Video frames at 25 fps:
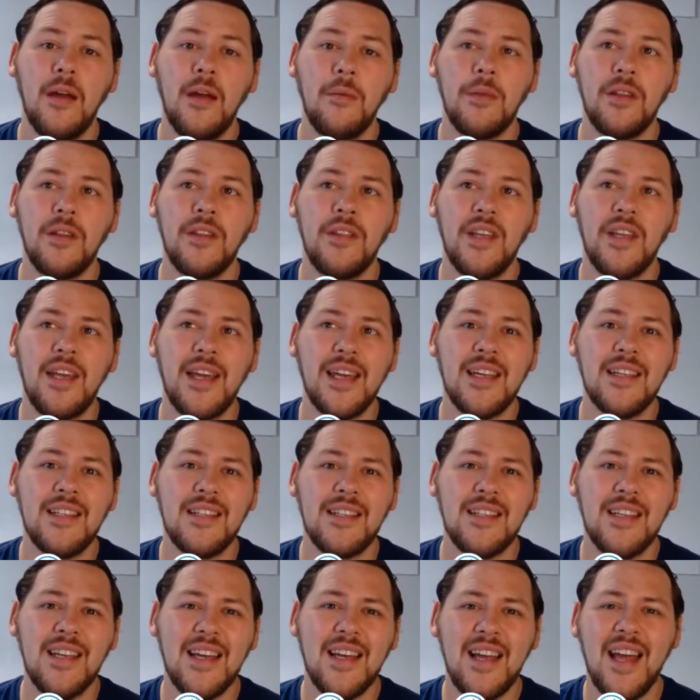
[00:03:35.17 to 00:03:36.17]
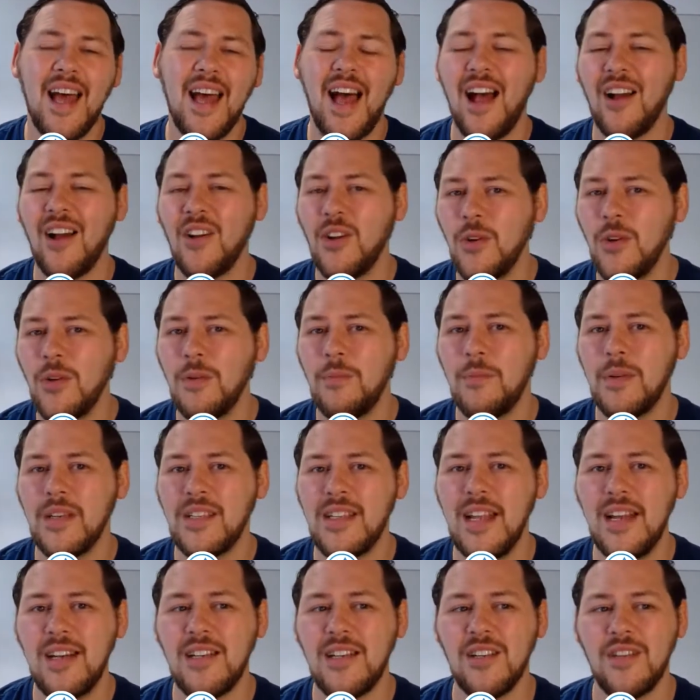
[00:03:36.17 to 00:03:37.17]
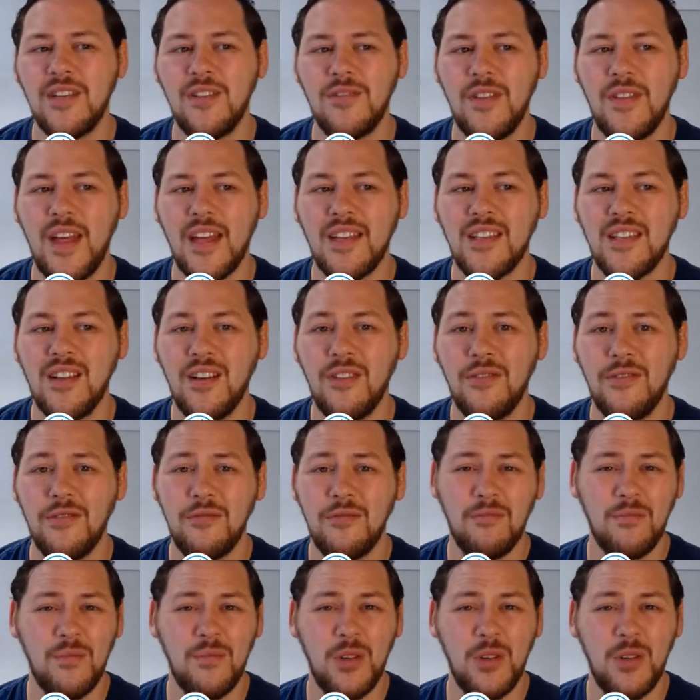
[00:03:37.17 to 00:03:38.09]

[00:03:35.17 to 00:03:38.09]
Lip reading: The thing is, a good percentage of that stuff